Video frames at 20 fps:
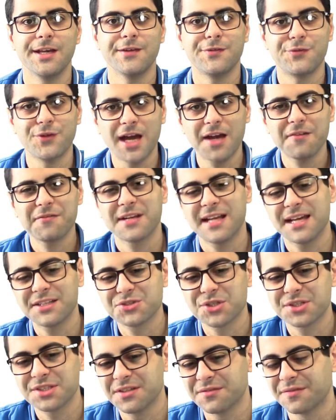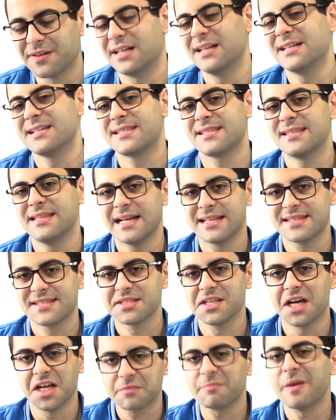If you have an Android device
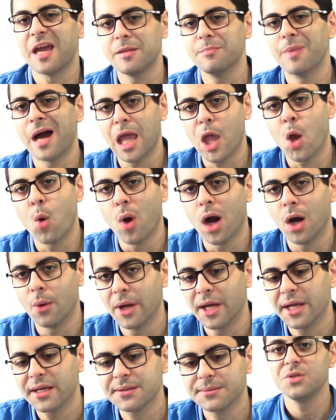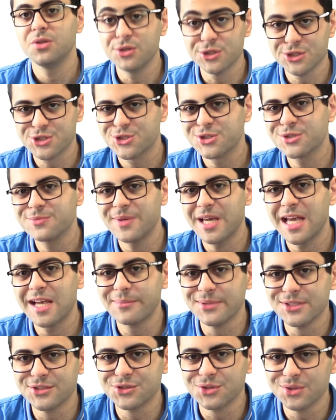that's not made by Huawei, you should be
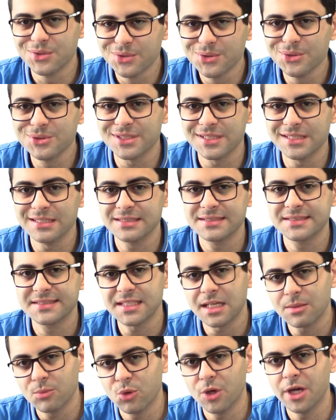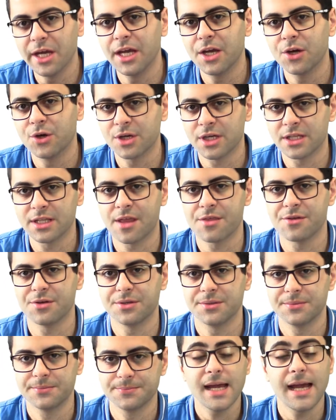able to root it some way or
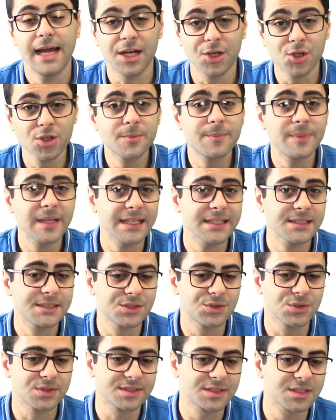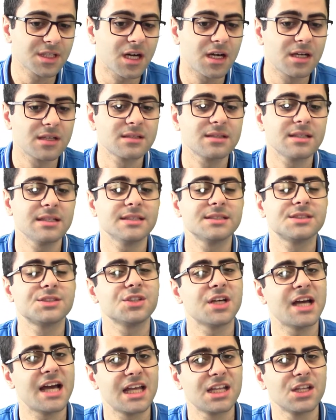another. A good place to start is
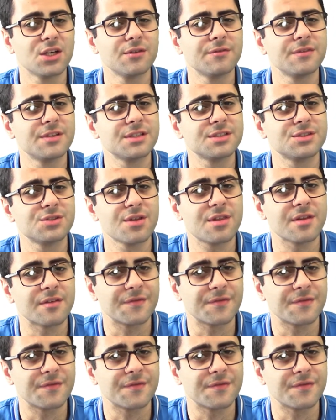to head over to the